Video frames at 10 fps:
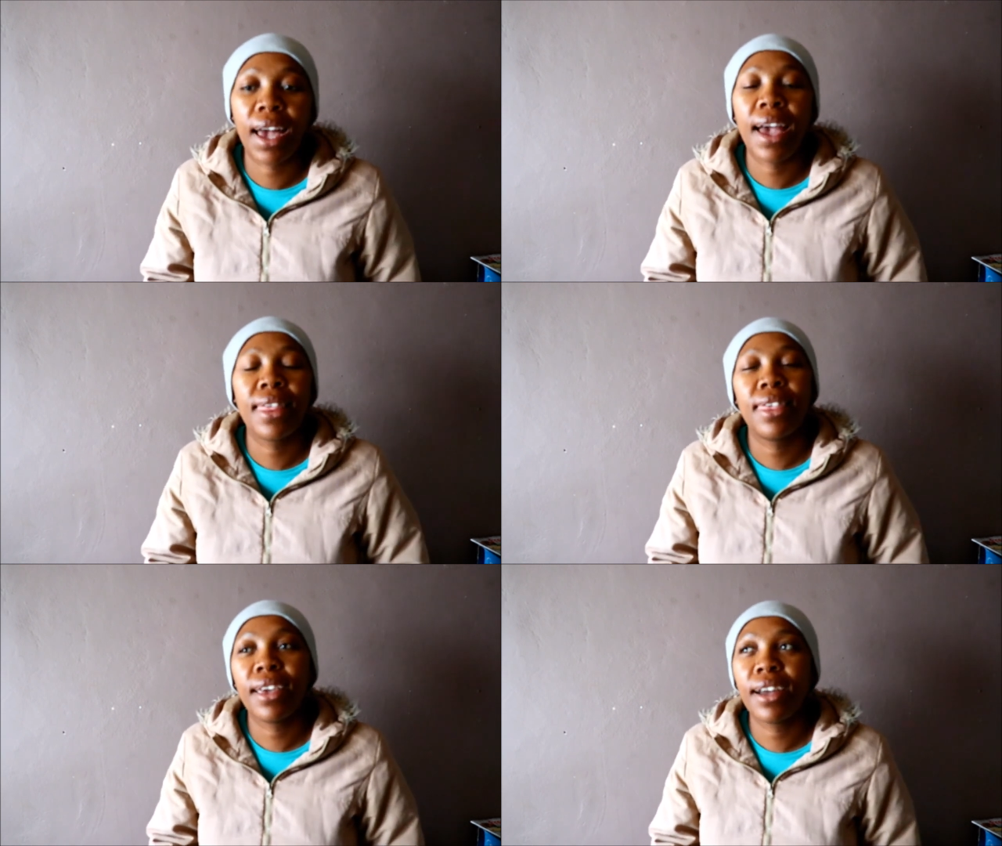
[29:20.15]

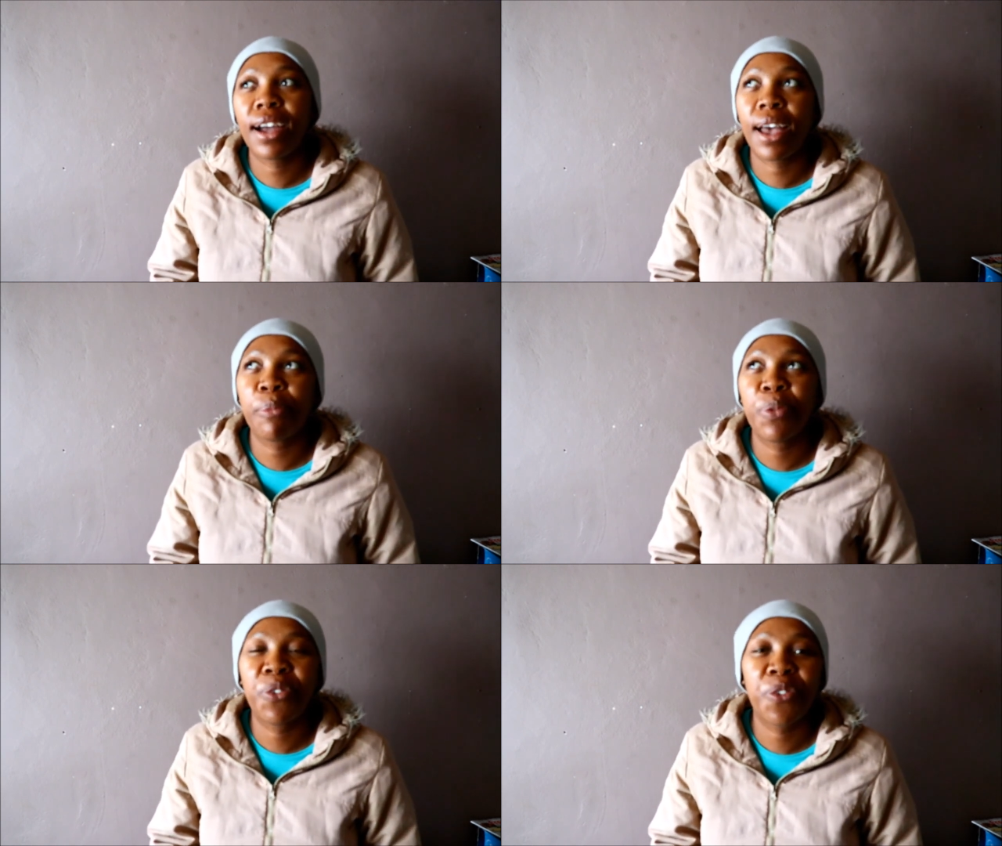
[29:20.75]
I think I
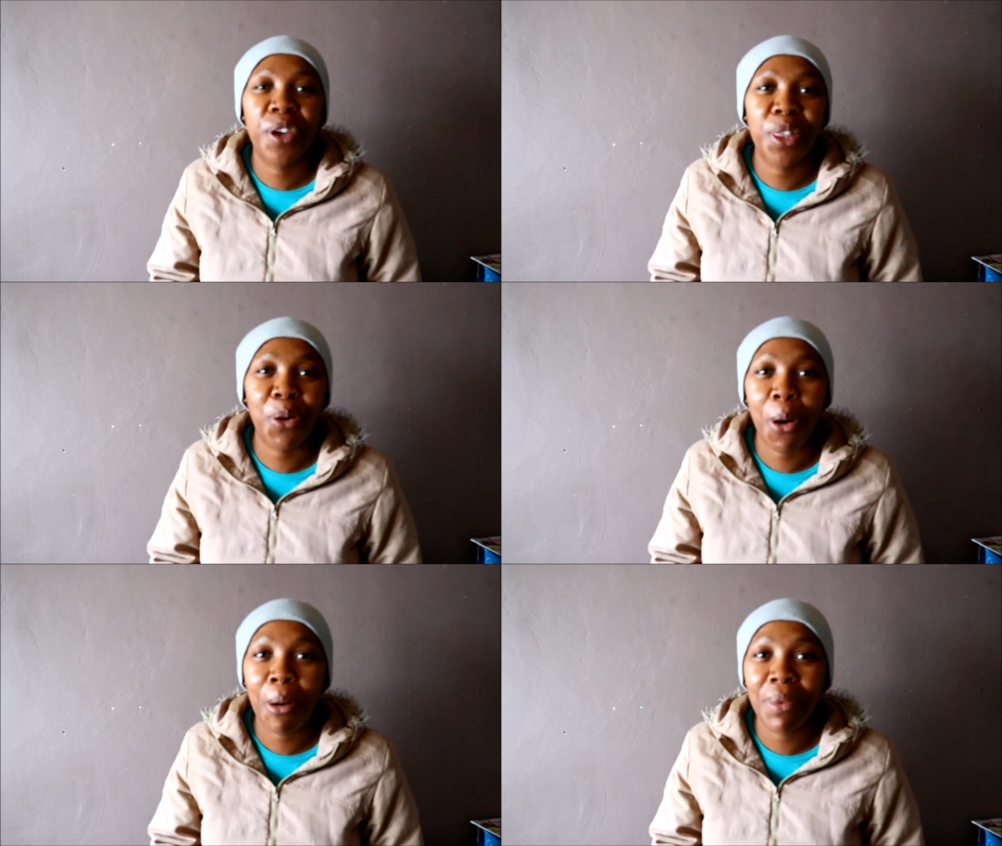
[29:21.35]
prefer the
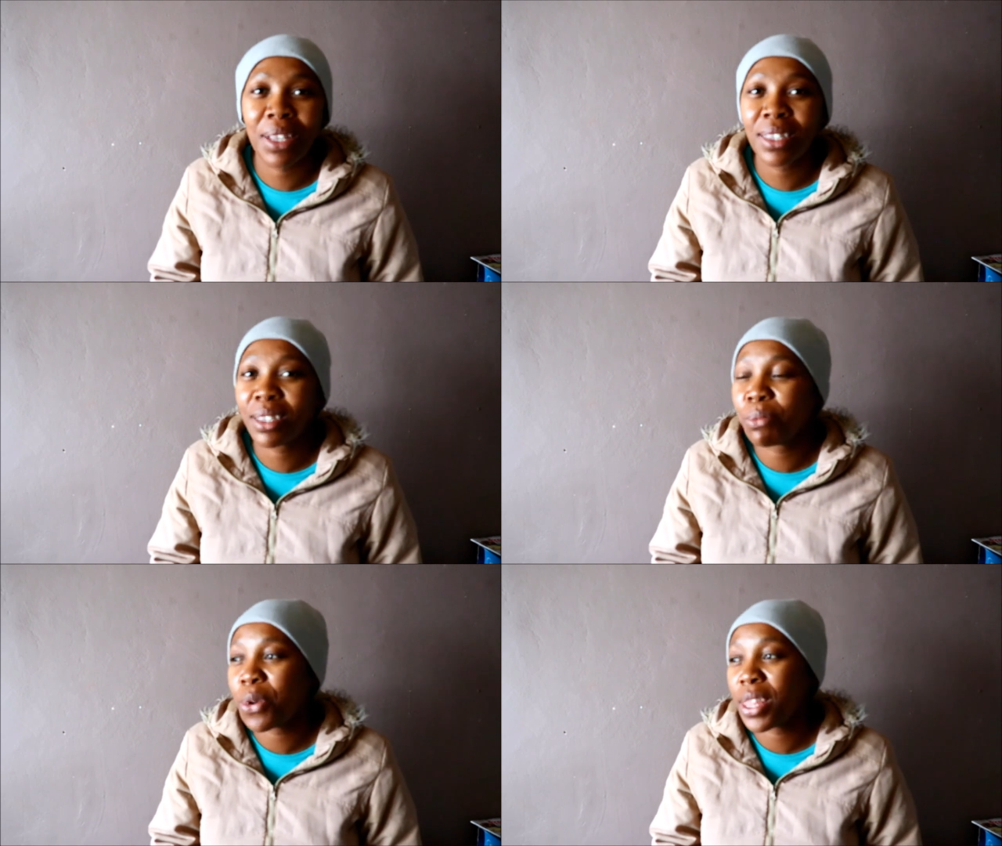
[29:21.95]

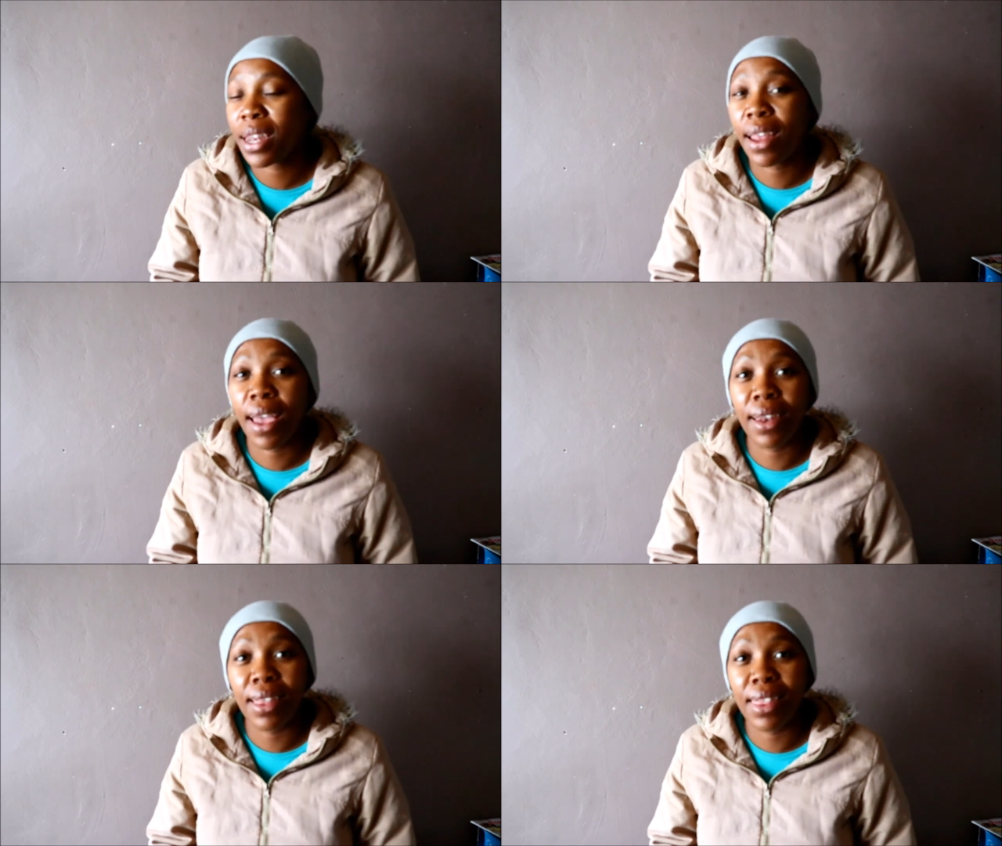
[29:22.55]
comments more than
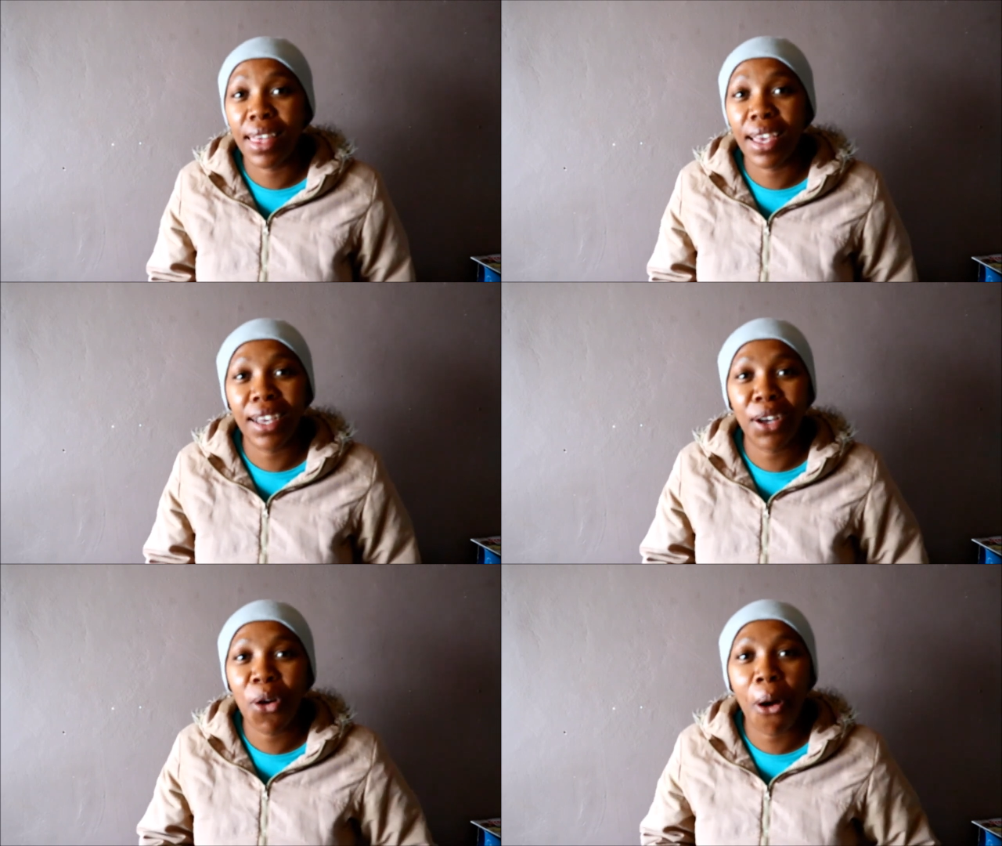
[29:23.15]

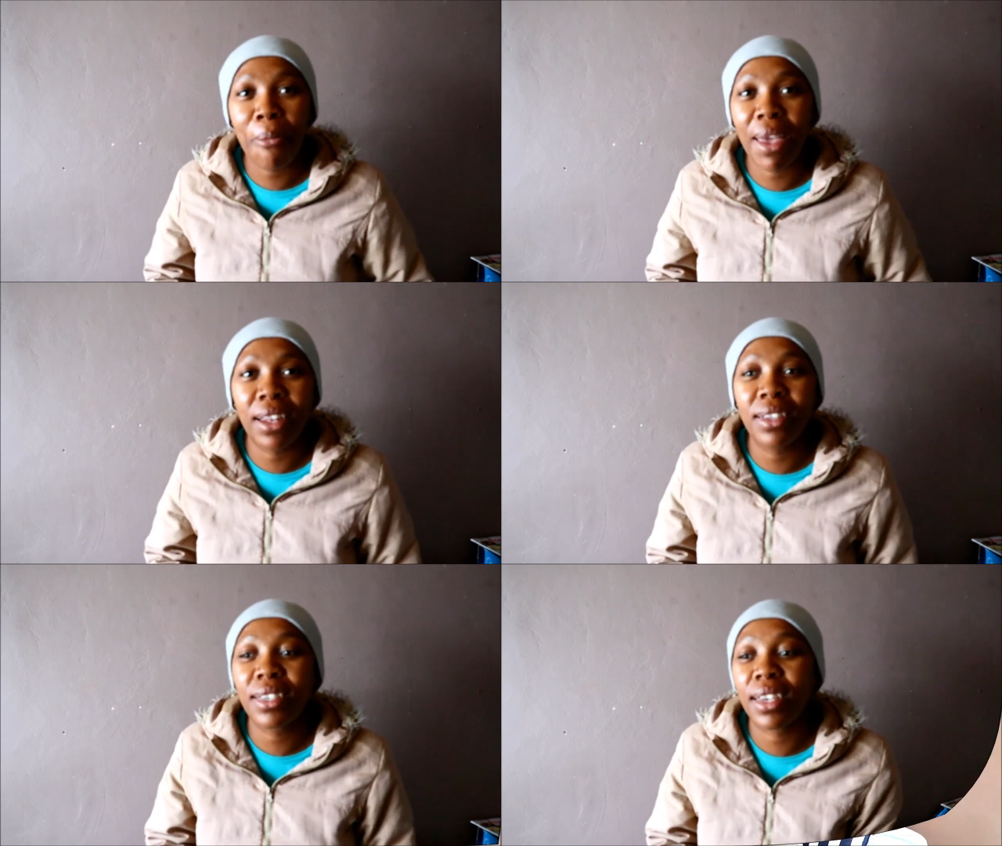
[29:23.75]
anything.
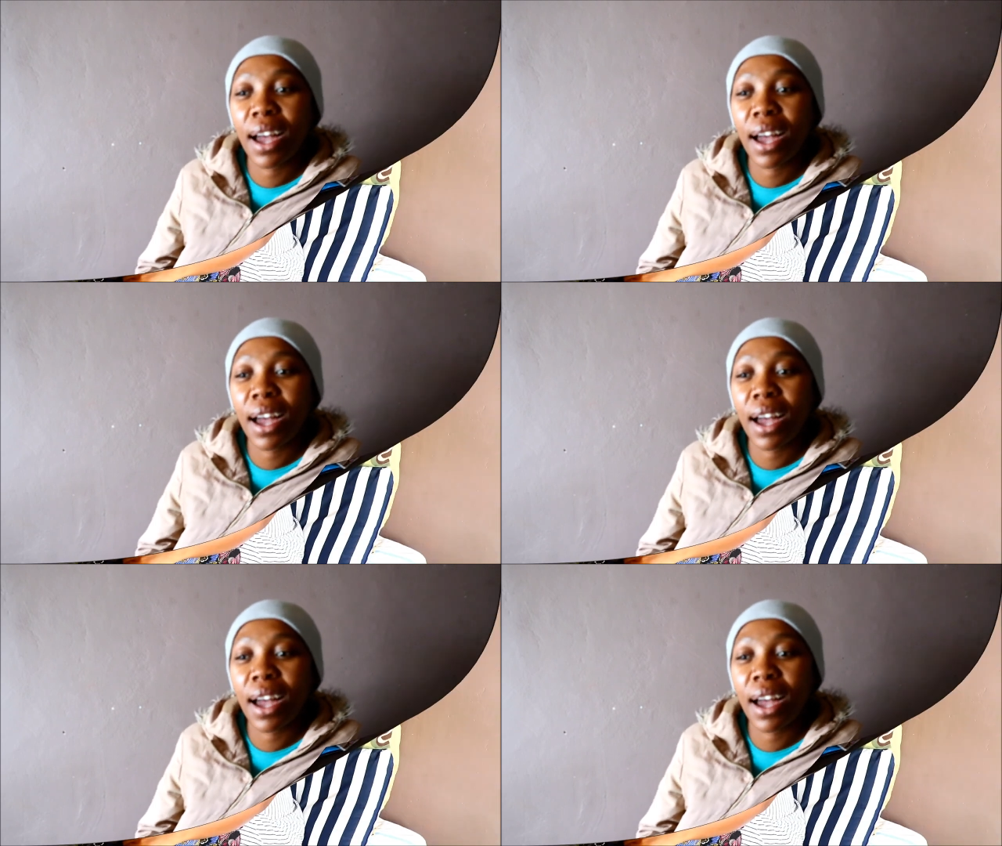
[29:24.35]
Comment,